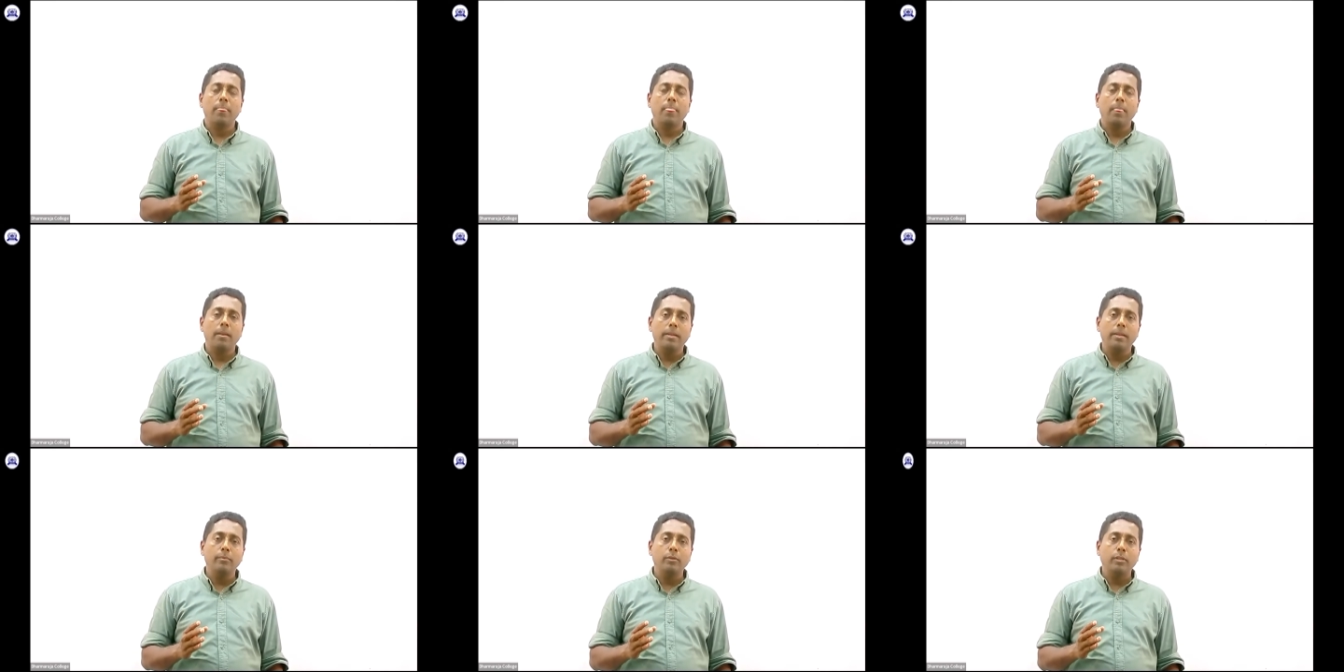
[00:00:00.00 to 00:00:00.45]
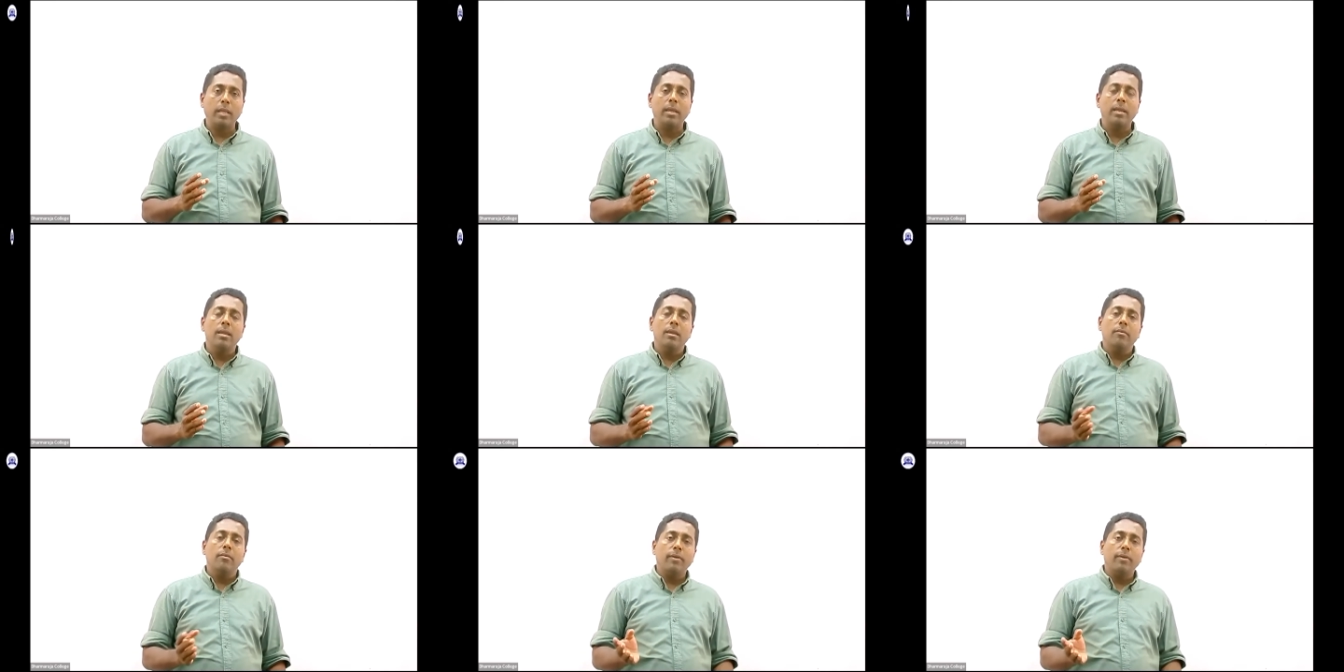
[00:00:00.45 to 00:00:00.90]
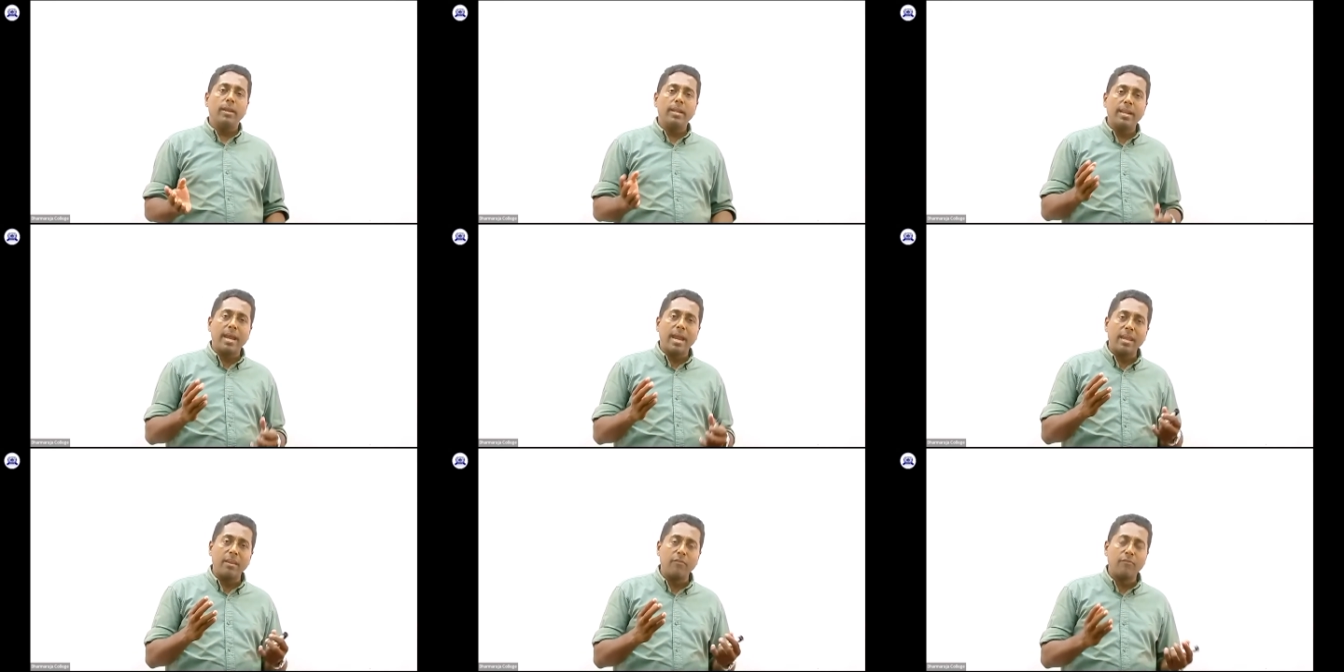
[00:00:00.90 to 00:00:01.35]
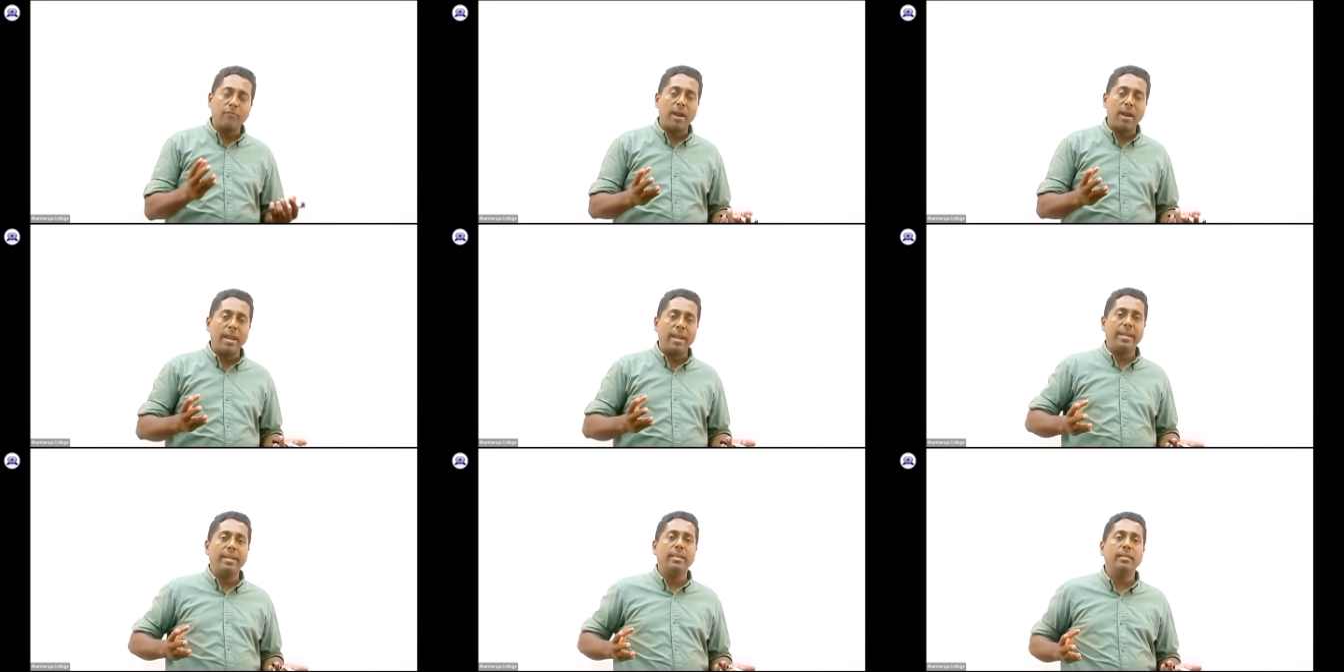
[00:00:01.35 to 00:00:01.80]
Maybe when I
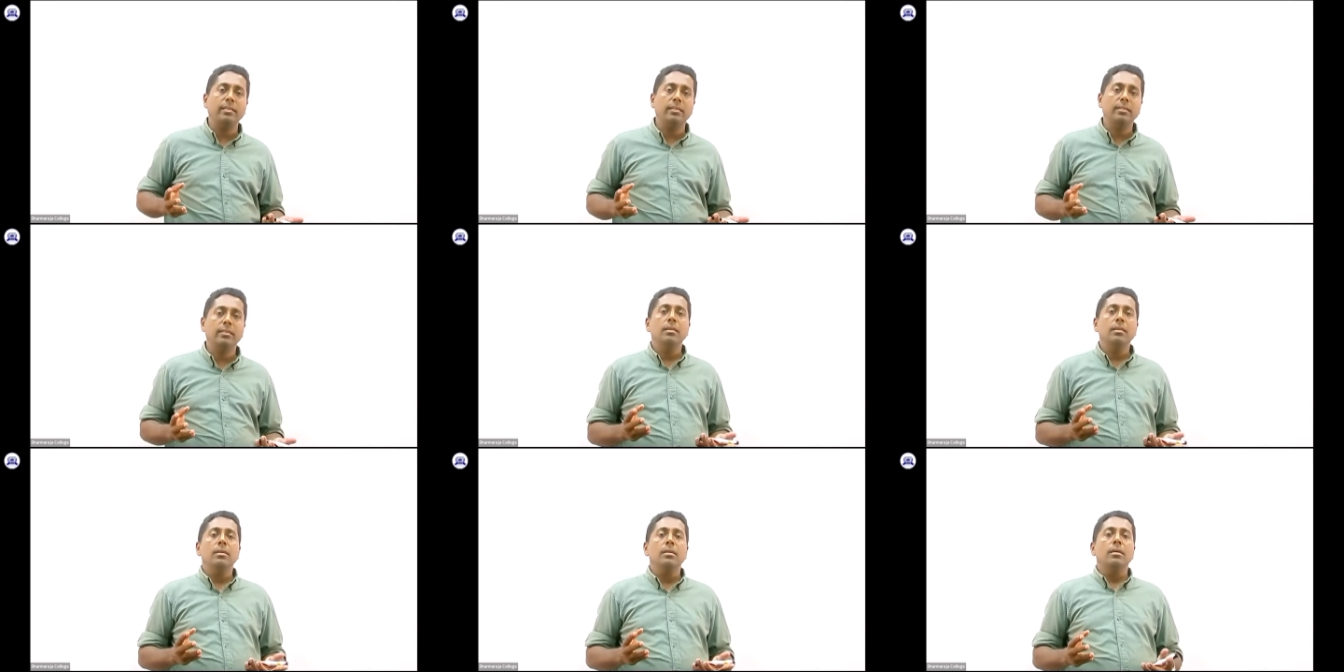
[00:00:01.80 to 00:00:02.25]
find